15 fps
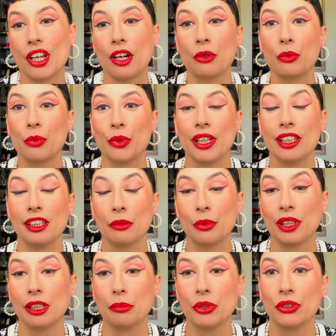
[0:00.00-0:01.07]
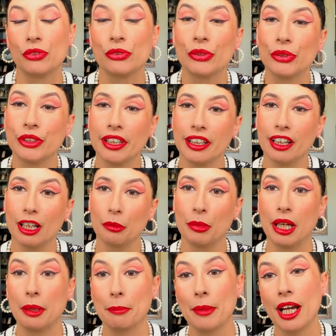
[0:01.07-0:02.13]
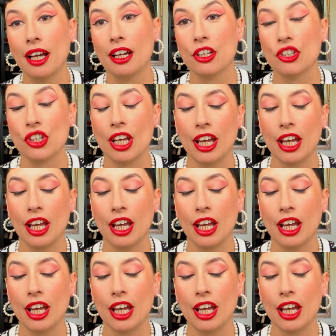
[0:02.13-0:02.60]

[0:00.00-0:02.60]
are really really beautiful they are by maje